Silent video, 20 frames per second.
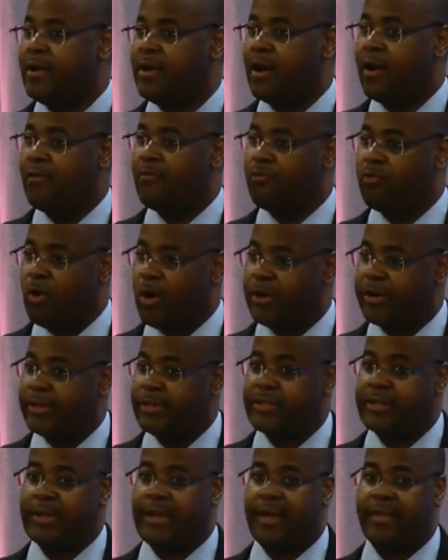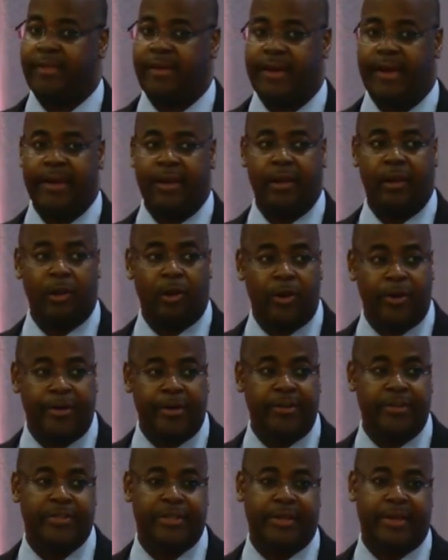of working together and
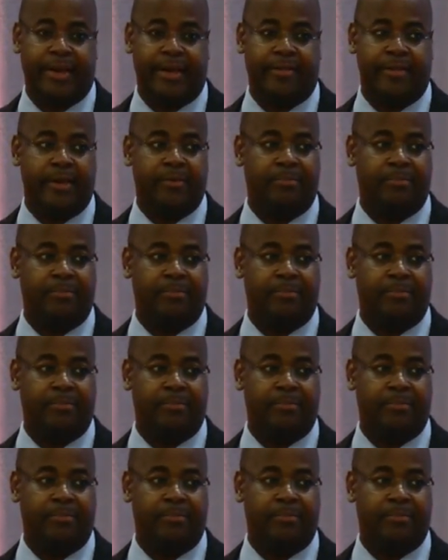learning together